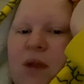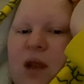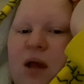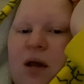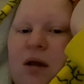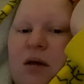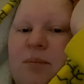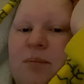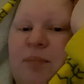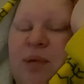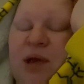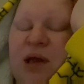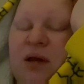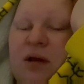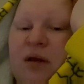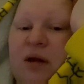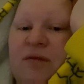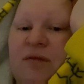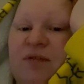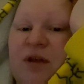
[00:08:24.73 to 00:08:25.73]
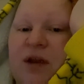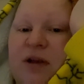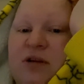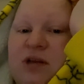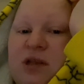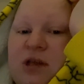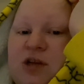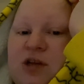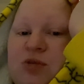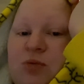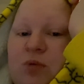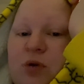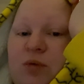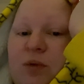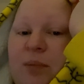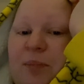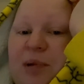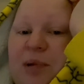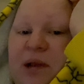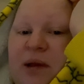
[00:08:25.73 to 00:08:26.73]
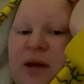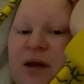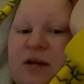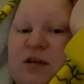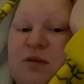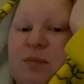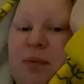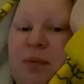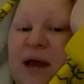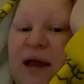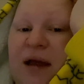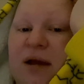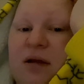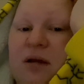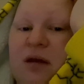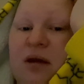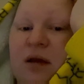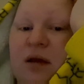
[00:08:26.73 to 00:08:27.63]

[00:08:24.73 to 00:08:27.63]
but eventually she was replaced back